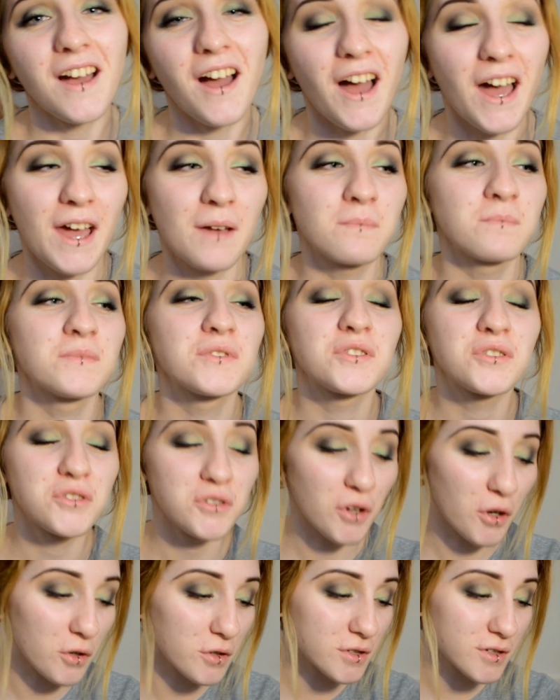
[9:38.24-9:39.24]
I am
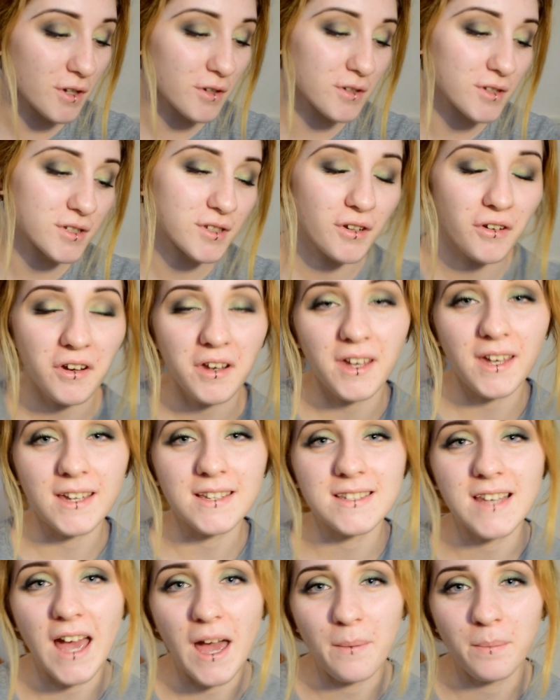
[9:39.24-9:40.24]
so sorry
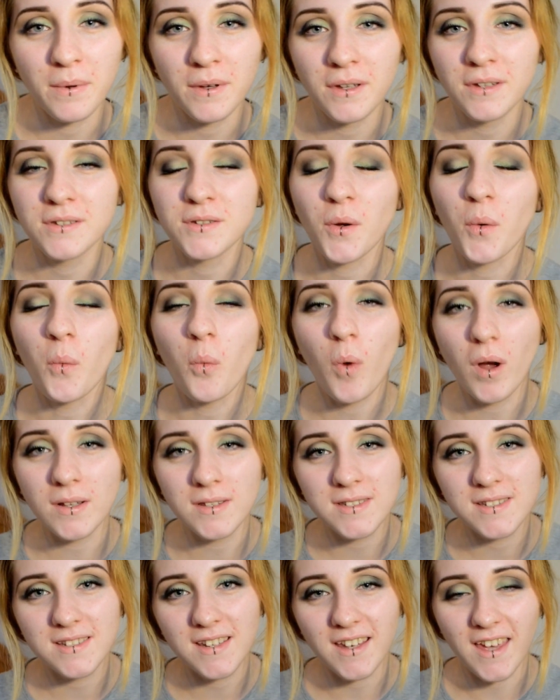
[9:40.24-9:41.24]
it's happened
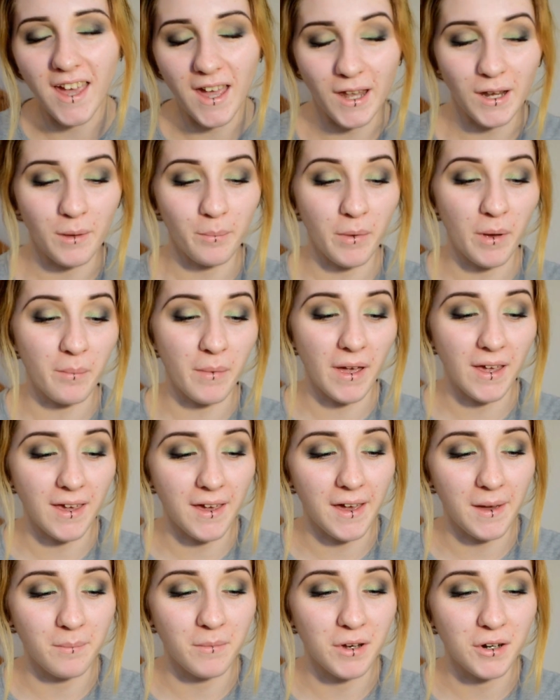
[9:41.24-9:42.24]
once again, but my
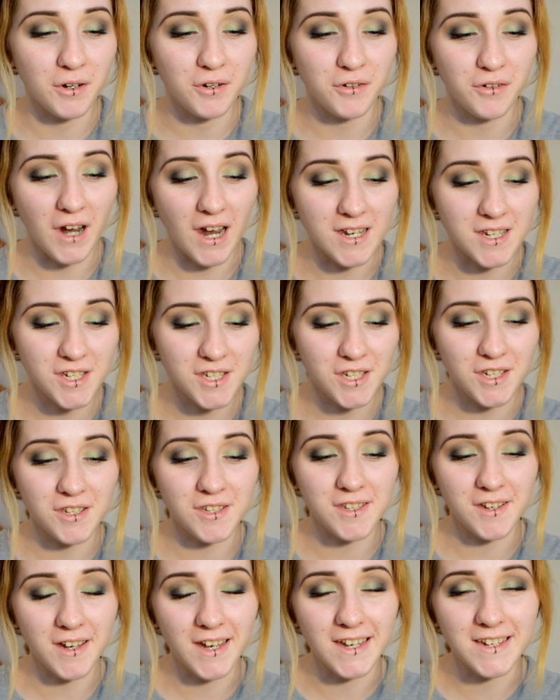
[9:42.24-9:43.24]
camera crashed and
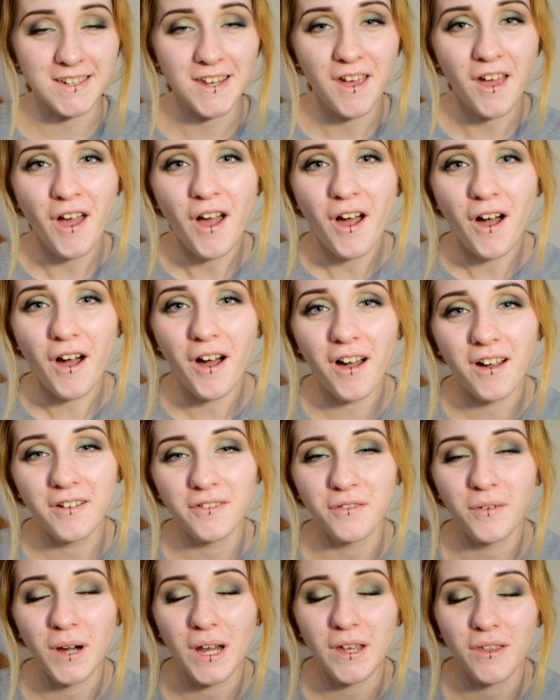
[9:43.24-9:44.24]
died
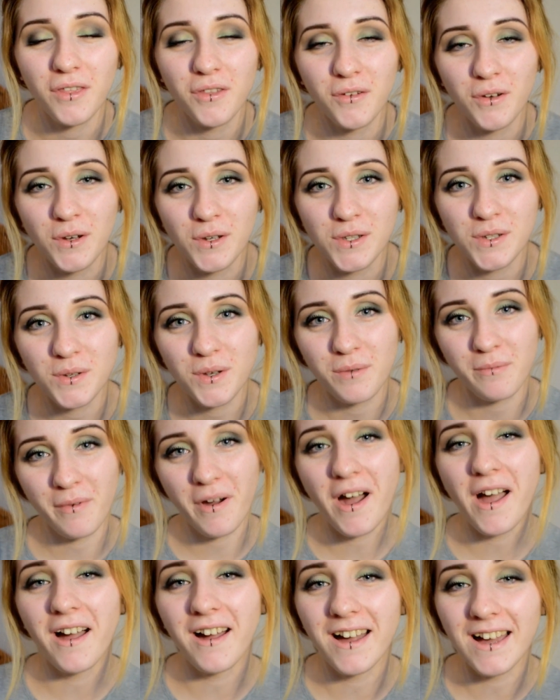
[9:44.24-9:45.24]
halfway through doing
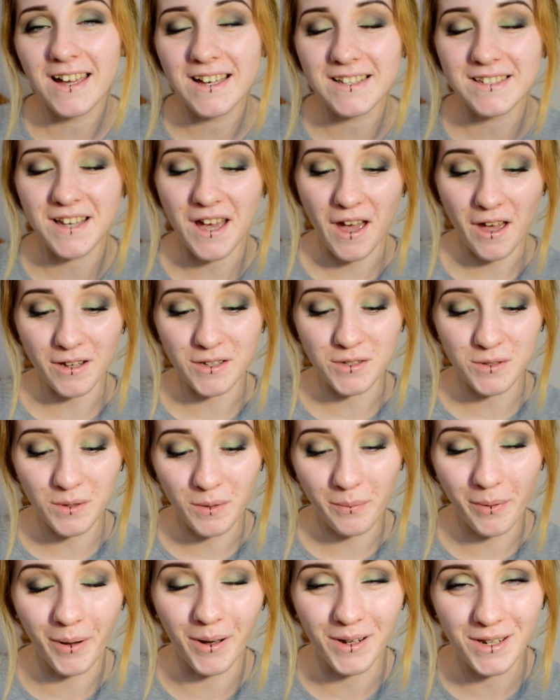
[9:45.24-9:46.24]
my eyes. I do
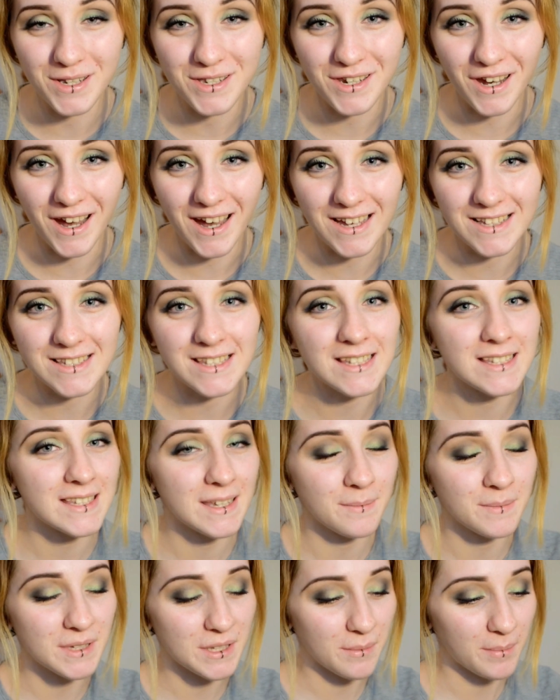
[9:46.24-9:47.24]
apologise. This
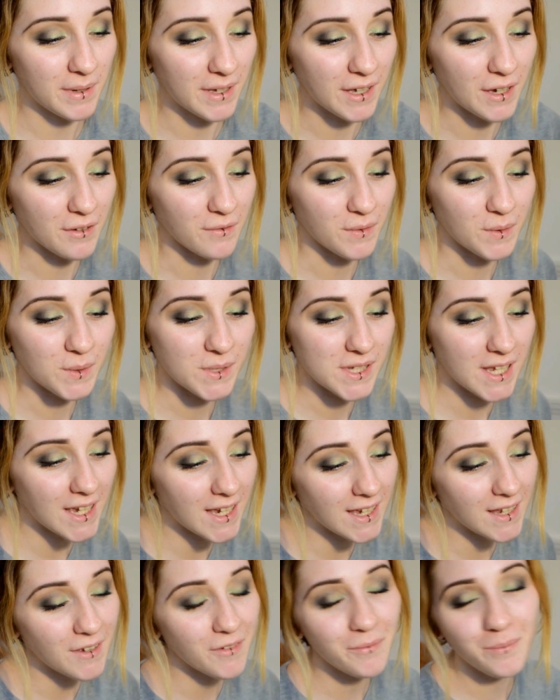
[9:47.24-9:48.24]
seems to be a
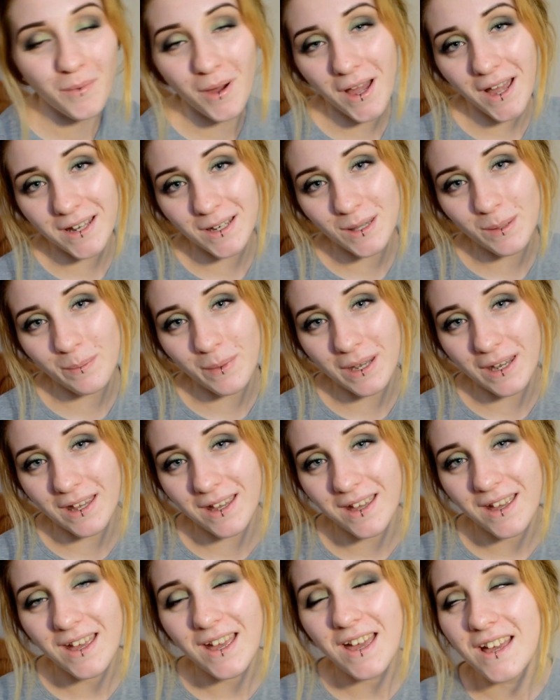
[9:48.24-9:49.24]
routine of mine at the
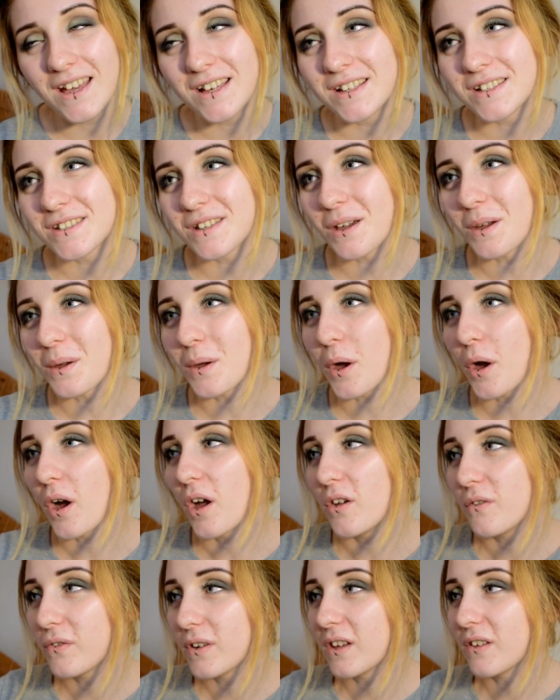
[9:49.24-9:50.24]
minute, so
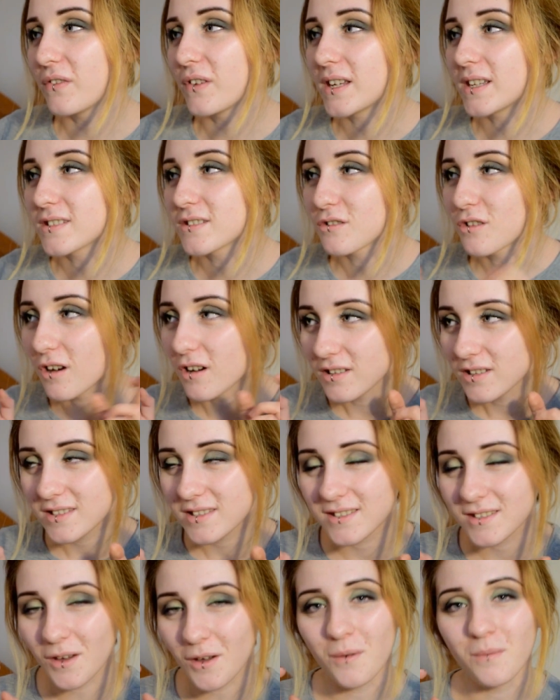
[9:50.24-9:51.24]
hopefully, fingers
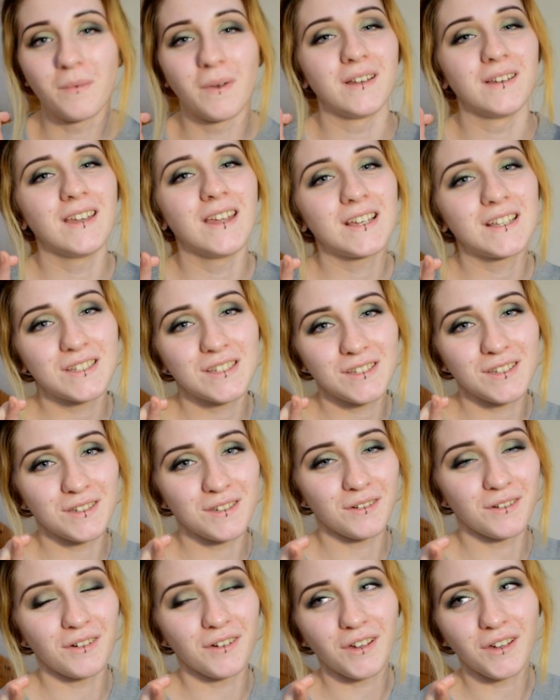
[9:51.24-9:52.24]
crossed, on my next
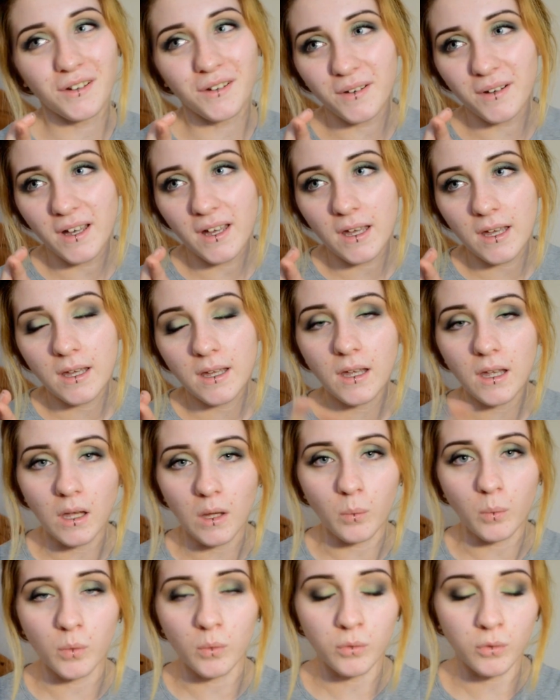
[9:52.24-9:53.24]
tutorial
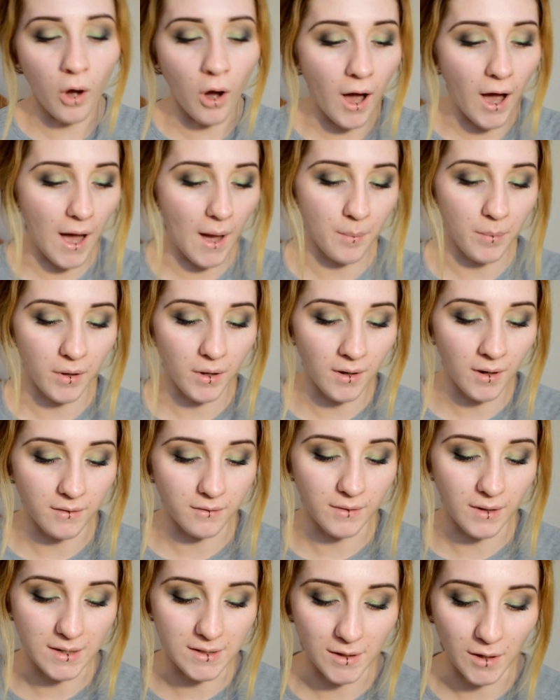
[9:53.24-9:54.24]
it will not happen,
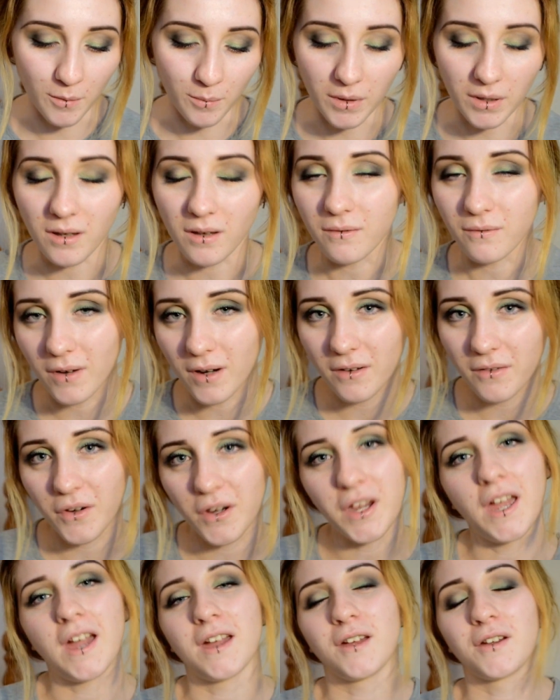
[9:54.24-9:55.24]
otherwise I'll be very,
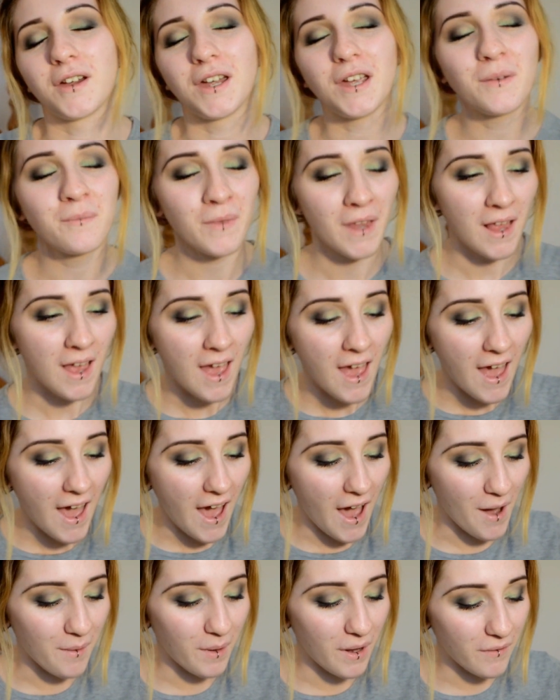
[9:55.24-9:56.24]
very angry.
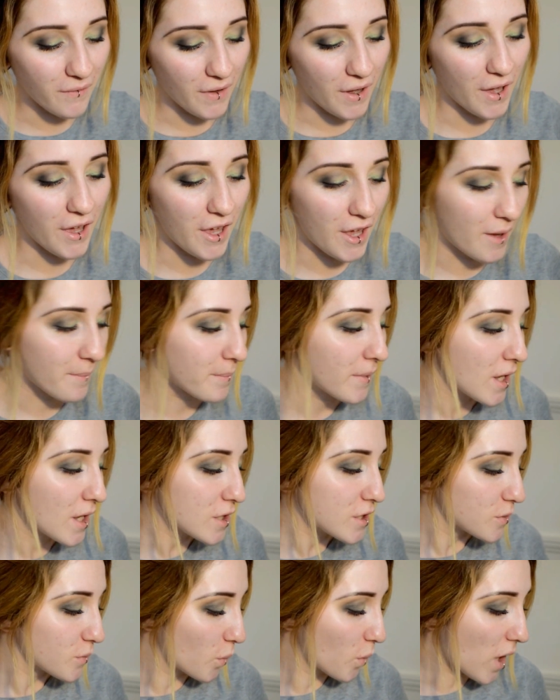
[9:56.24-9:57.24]
However,
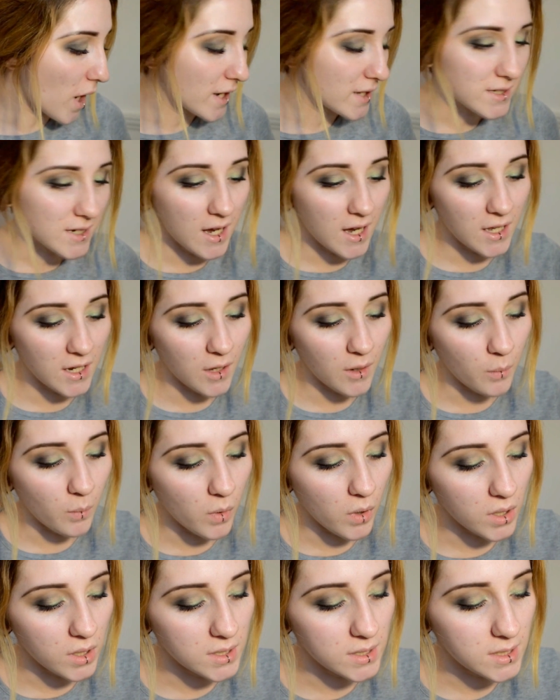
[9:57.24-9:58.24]
what I done
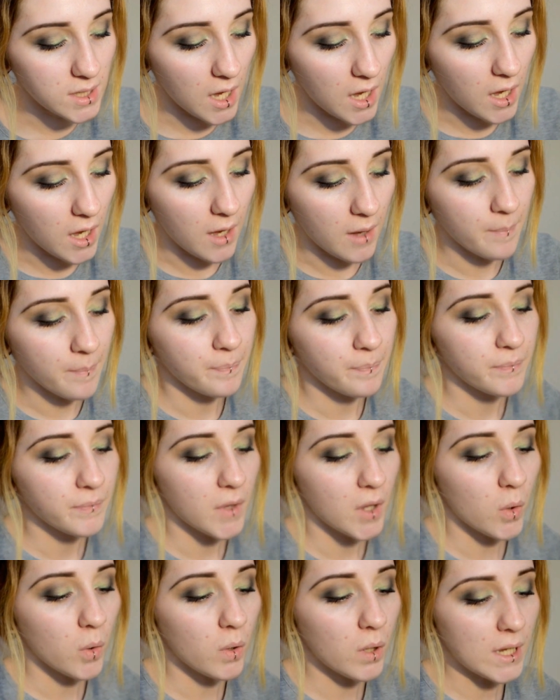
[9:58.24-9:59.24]
was,
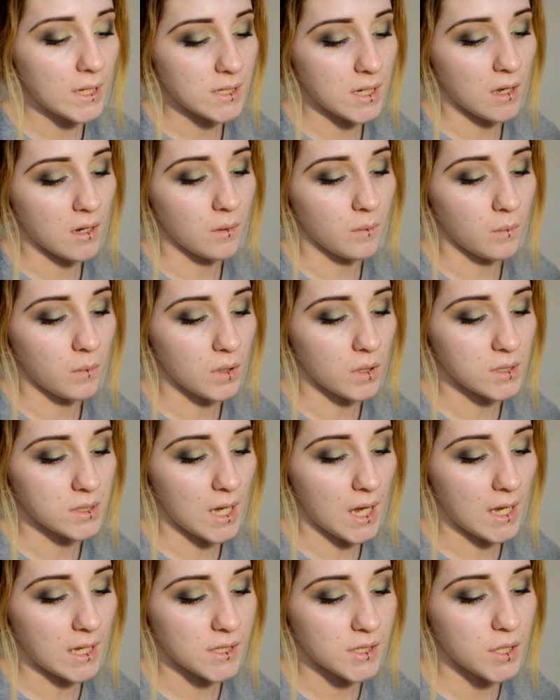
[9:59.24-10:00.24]
all I done was
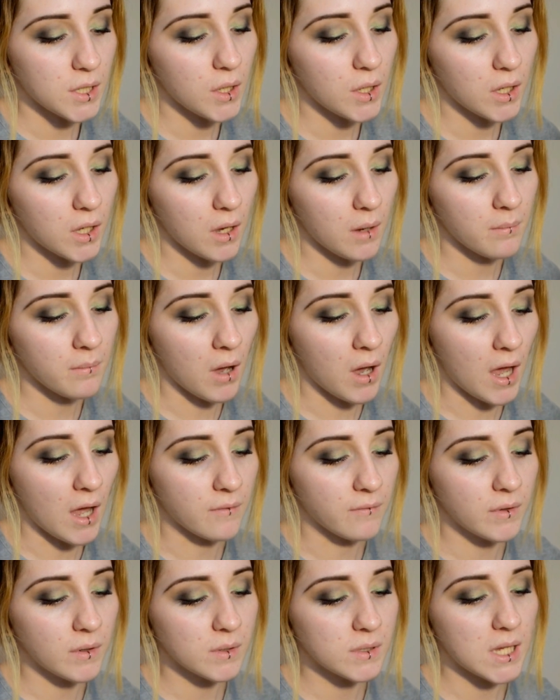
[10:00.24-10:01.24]
I took my
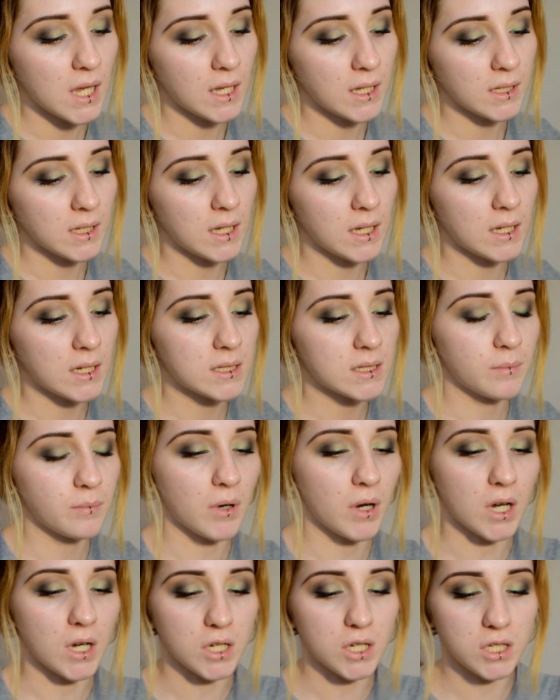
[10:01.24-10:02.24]
Real Techniques
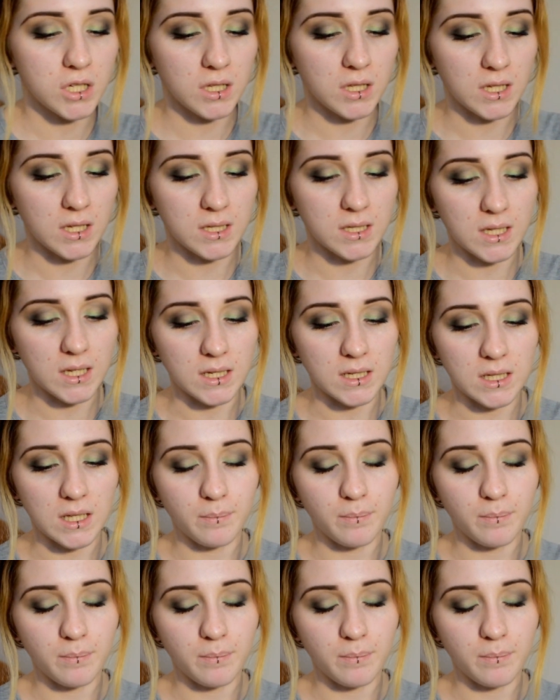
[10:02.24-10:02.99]
brush, this is the